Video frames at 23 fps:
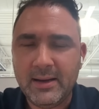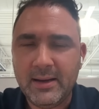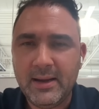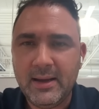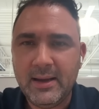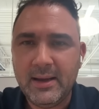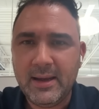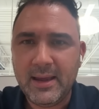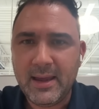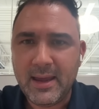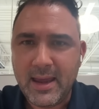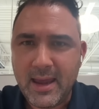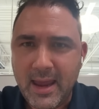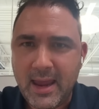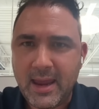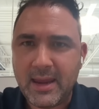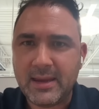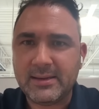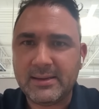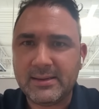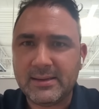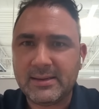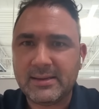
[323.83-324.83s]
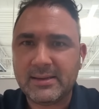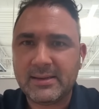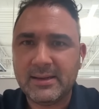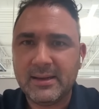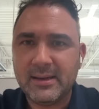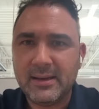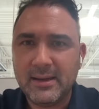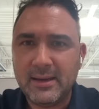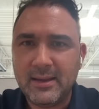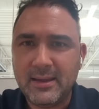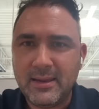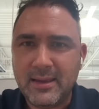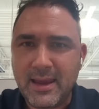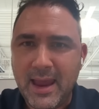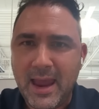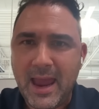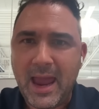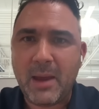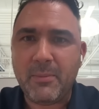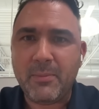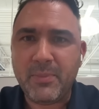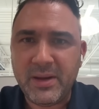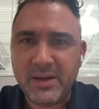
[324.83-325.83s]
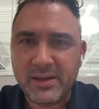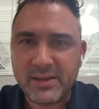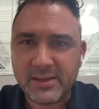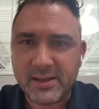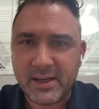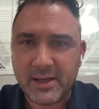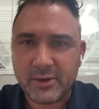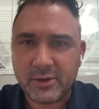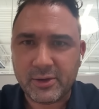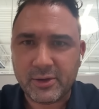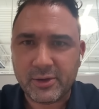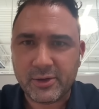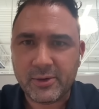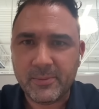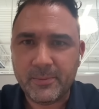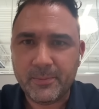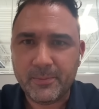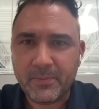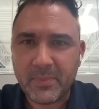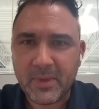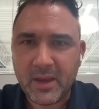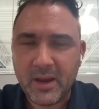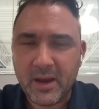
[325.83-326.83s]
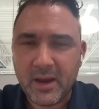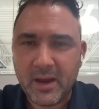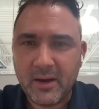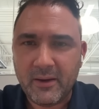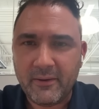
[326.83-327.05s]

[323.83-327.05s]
And is the epicenter